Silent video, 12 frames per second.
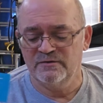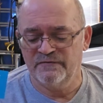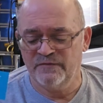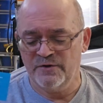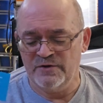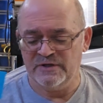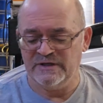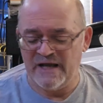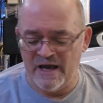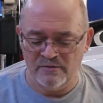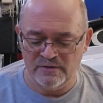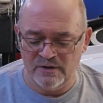for you to
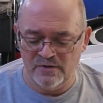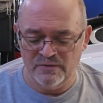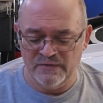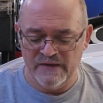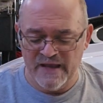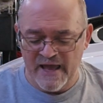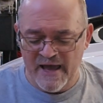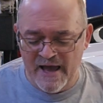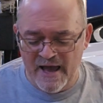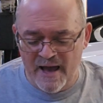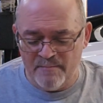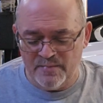download the
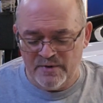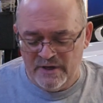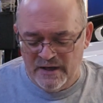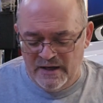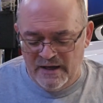app,